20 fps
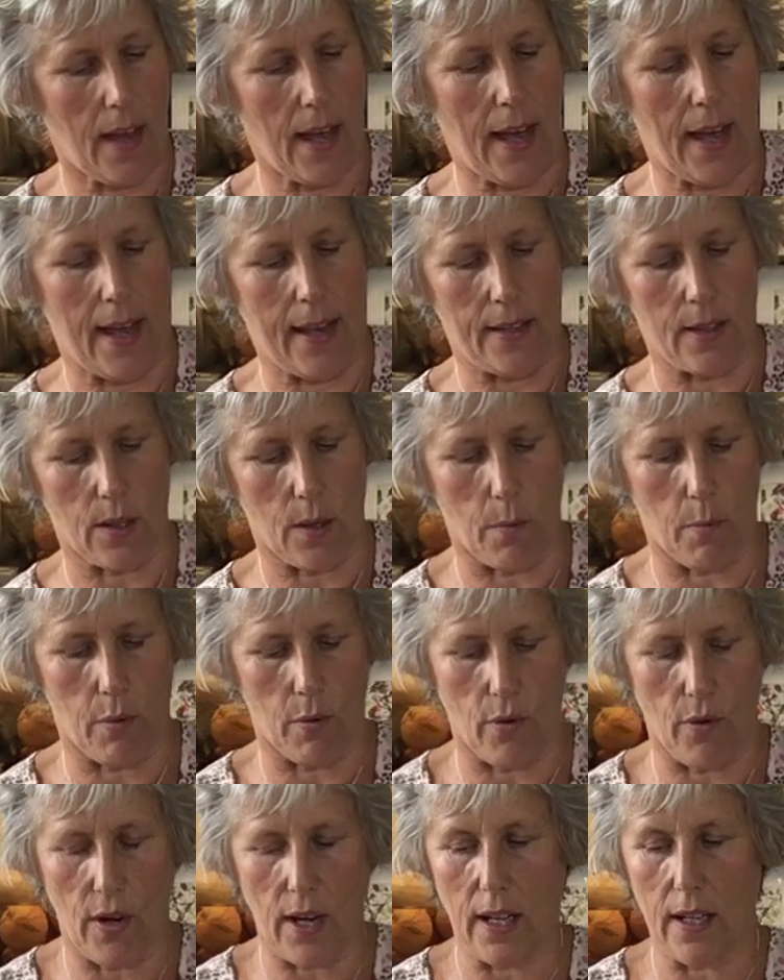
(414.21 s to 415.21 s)
and
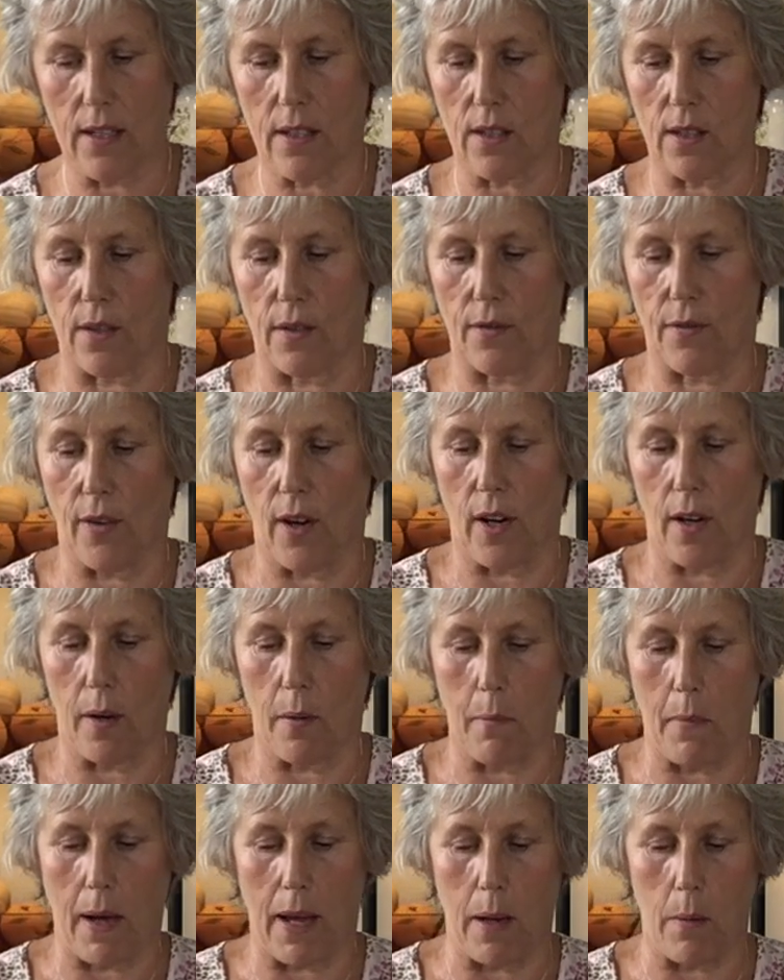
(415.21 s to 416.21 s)
bring to the front
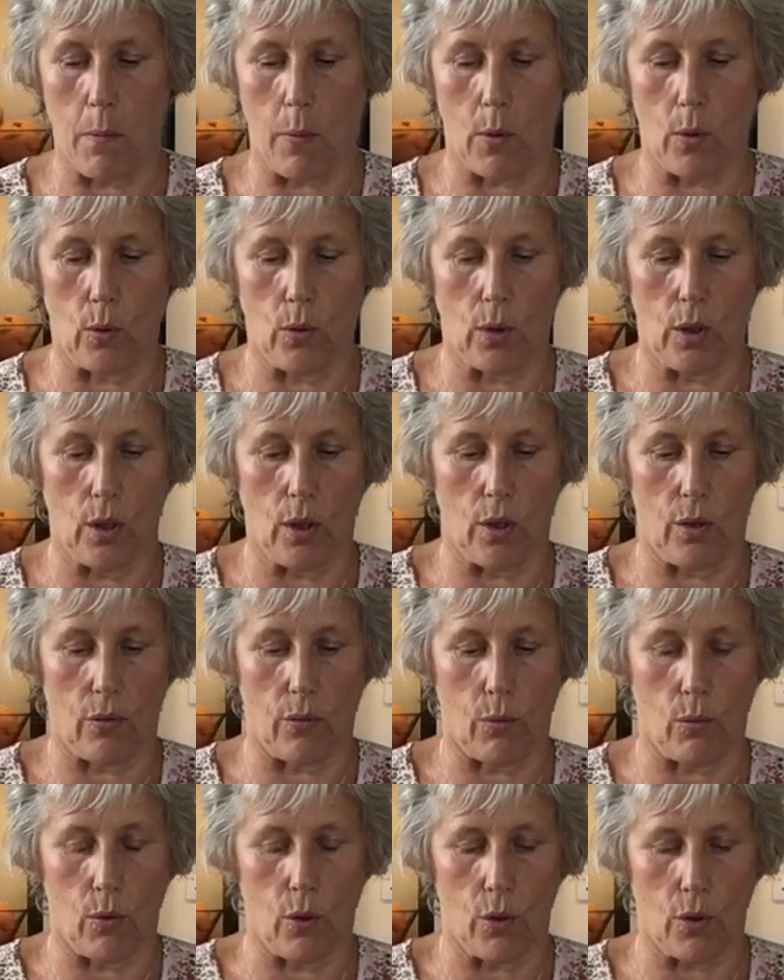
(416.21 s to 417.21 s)
my bowl of
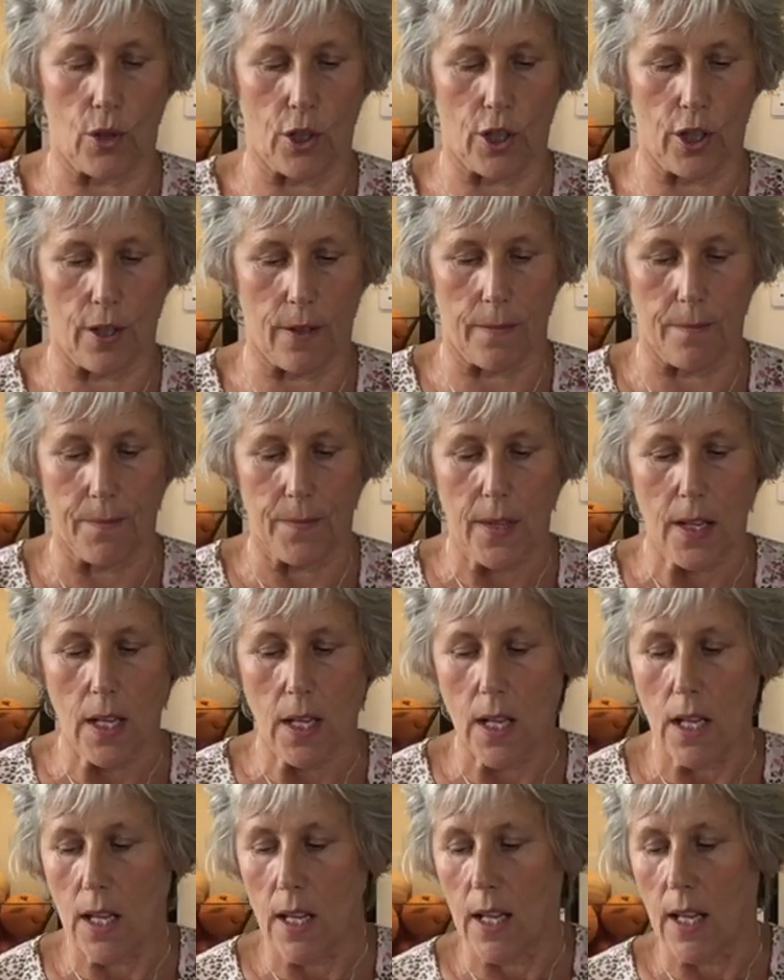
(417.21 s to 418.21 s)
water.
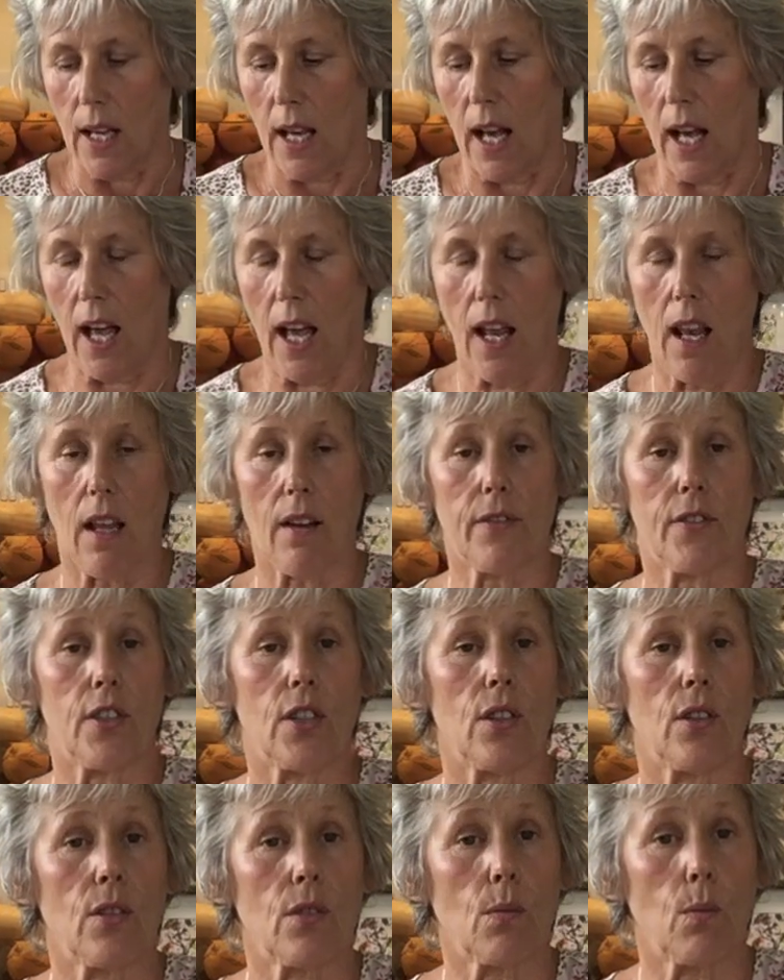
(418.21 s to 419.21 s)
I love to
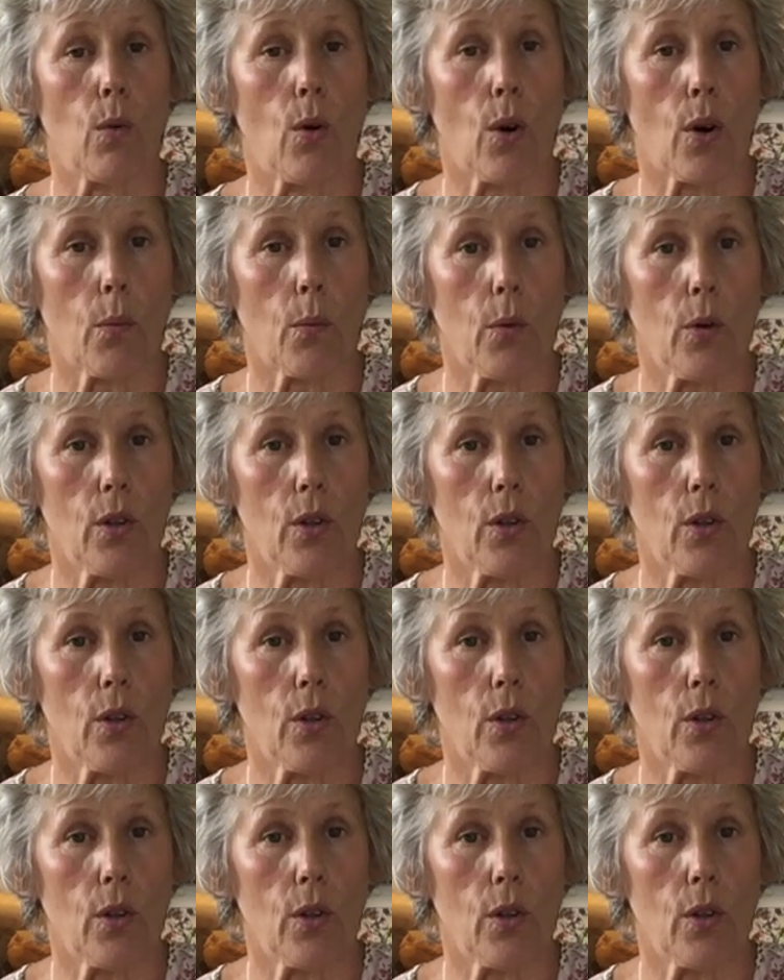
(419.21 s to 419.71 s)
use warm